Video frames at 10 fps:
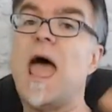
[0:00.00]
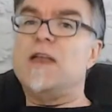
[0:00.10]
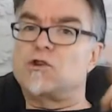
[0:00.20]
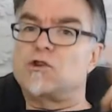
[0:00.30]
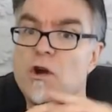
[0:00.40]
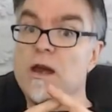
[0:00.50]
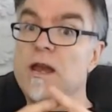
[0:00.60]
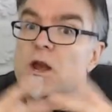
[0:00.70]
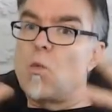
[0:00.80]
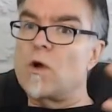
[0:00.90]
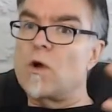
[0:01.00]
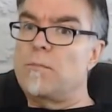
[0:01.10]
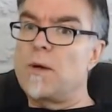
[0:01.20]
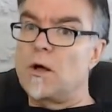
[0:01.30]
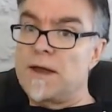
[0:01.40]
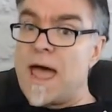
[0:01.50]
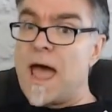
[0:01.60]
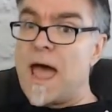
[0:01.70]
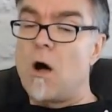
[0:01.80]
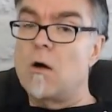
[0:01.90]
and turn it into what's built
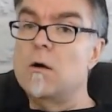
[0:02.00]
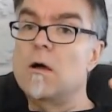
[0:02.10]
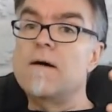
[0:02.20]
now,